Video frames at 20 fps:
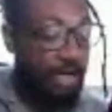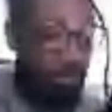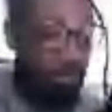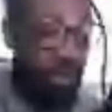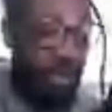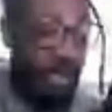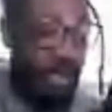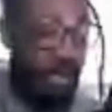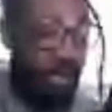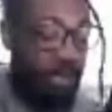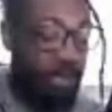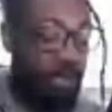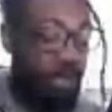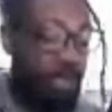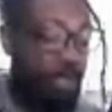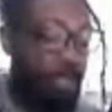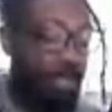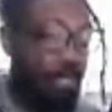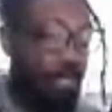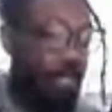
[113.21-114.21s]
the blacks
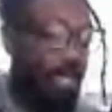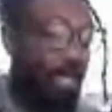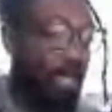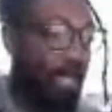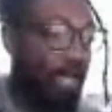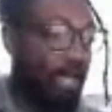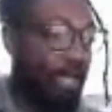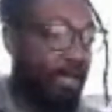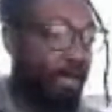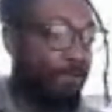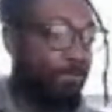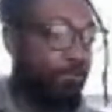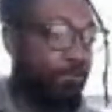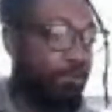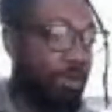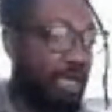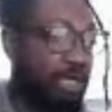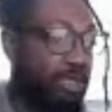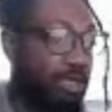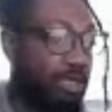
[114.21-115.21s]
and
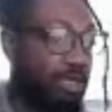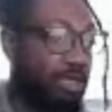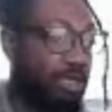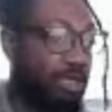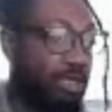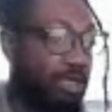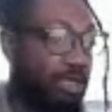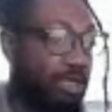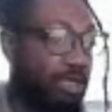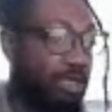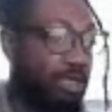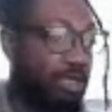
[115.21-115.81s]
basically